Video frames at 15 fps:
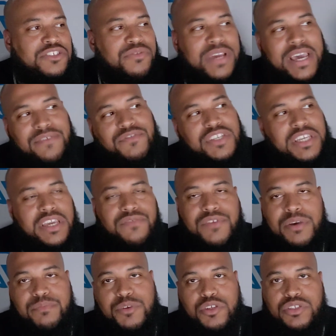you have to give
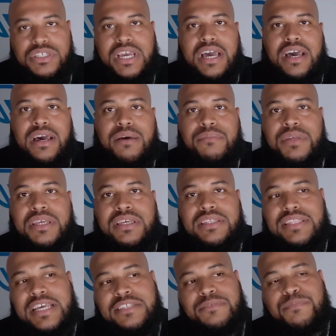up your job
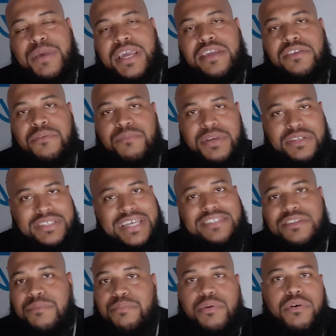that's paying your bills. That's
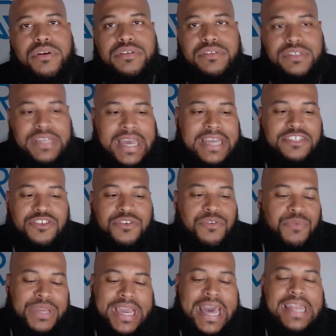important. Guys,
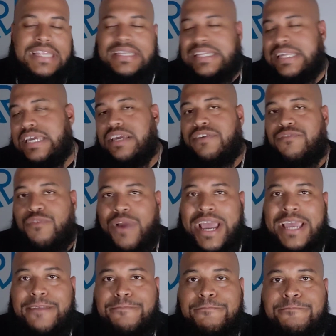we got to live,
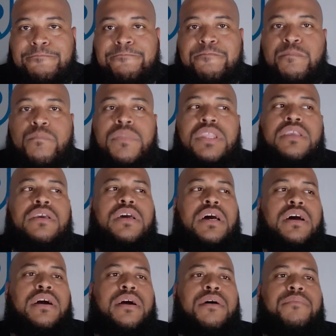right?
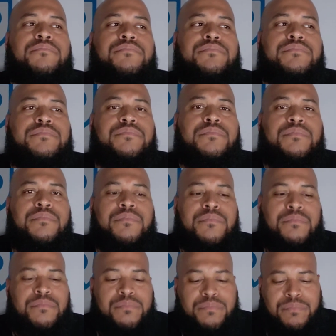
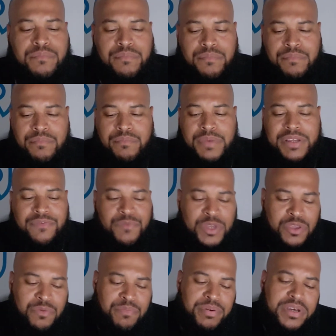But
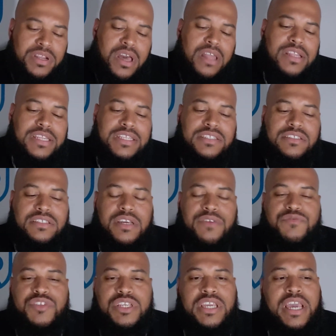when you put all of this
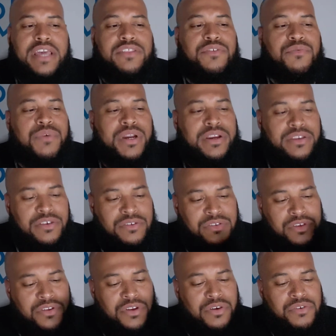stuff together where
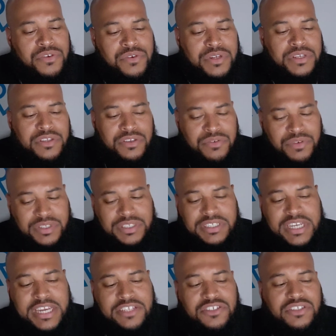you
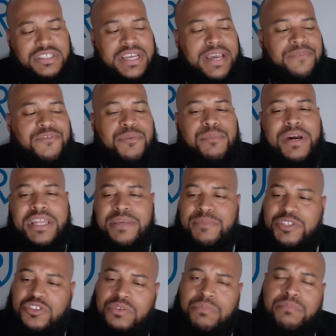exchange your time for money,
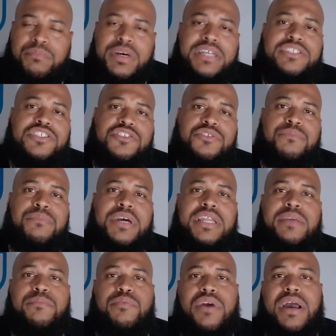but you budget your
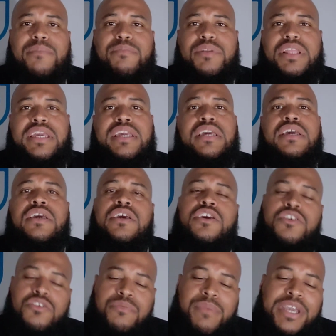money properly,
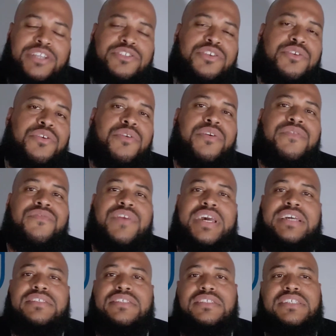you make sure you
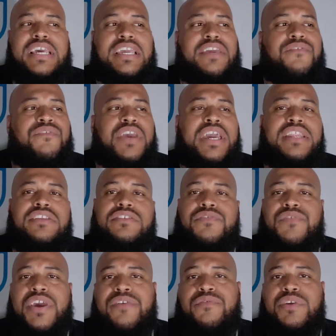invest and take advantage
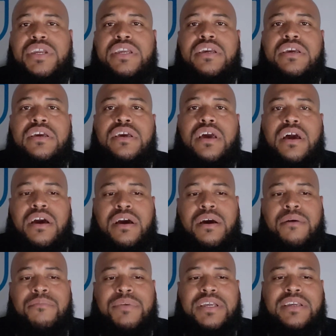of every
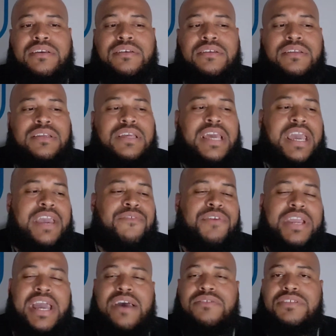
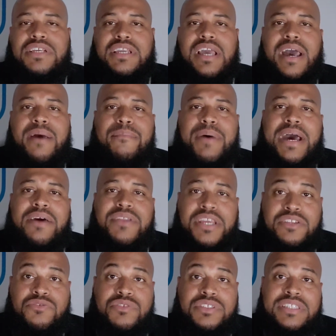ounce of compound
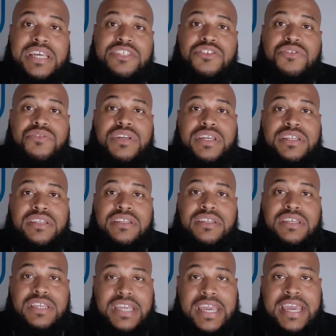interest that you can
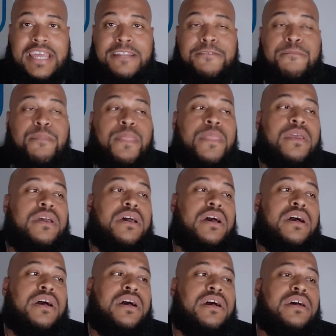get,
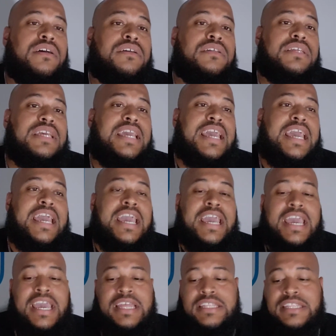
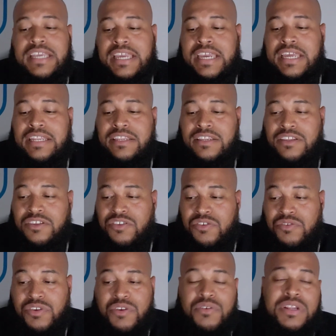and then you
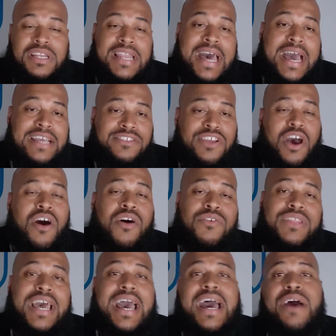utilize all
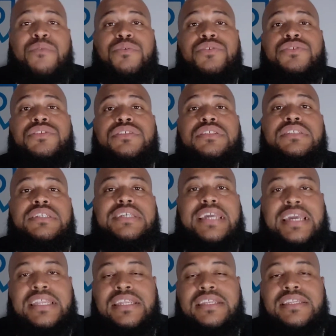the hours
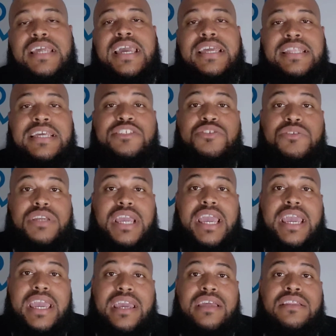in the day that you
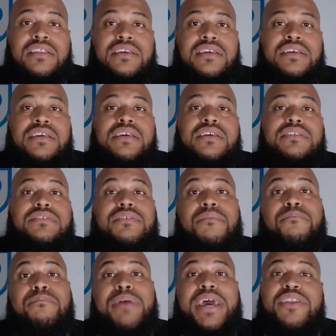can to
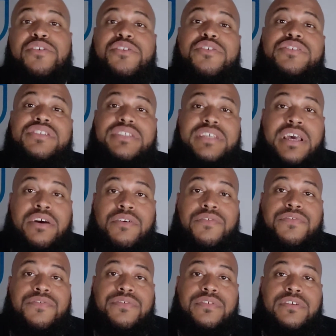better
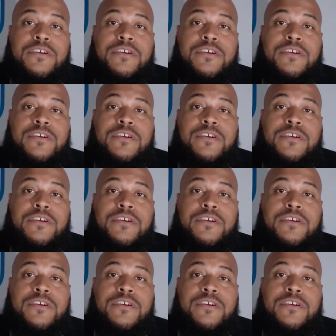yourself,